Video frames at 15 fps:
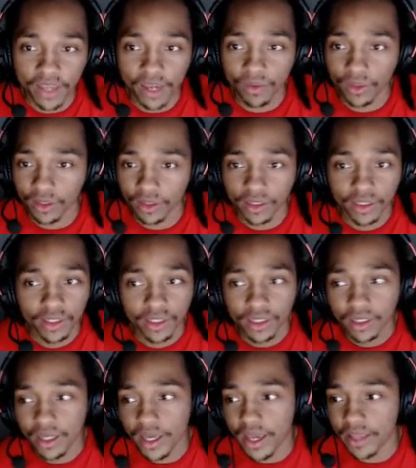They were,
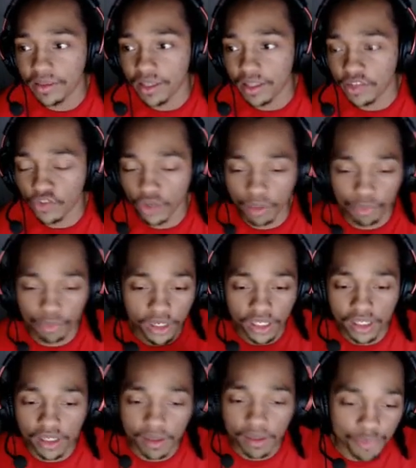and then they started
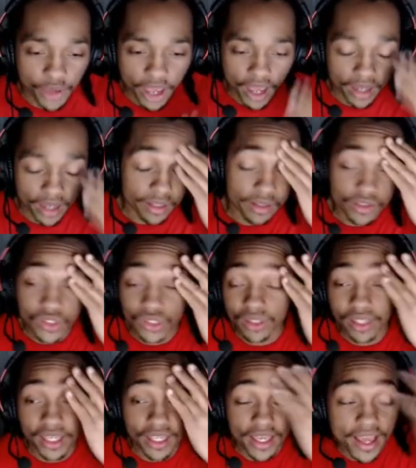bringing it back.
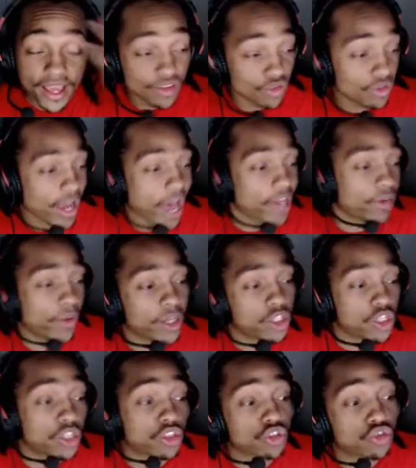Like, dude, how do I
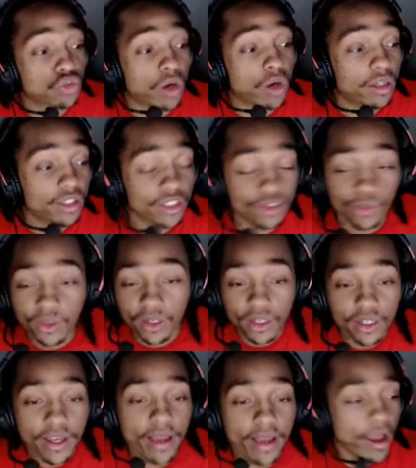judge Astralis?
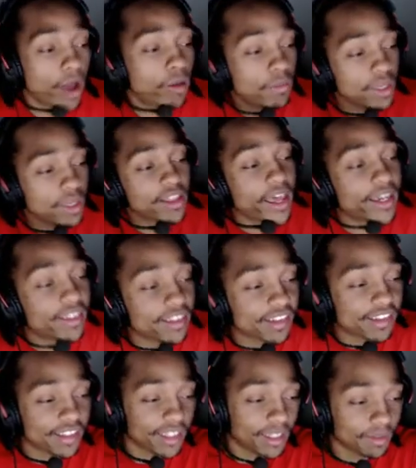Help me like
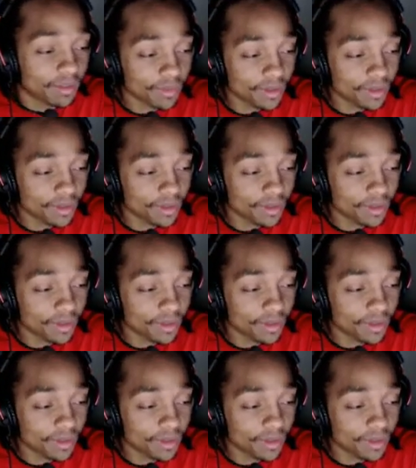this team.